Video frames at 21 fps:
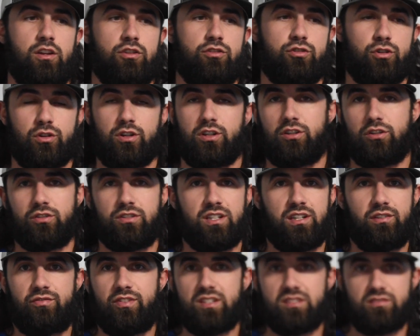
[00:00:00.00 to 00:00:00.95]
during your
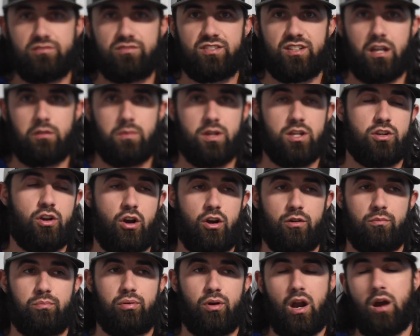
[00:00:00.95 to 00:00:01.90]
defensive segment, you
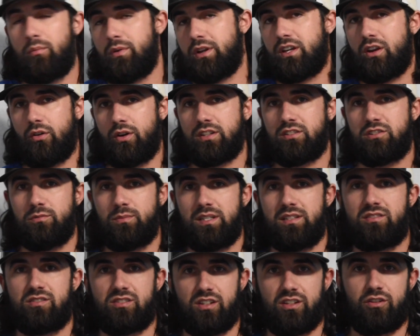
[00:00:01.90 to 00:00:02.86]
are probably going to be
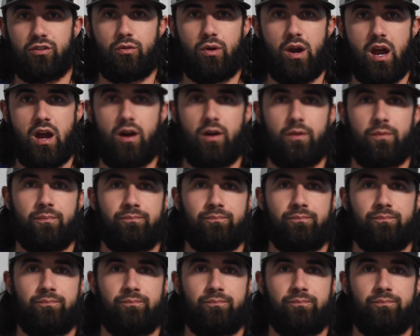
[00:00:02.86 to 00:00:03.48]
sitting around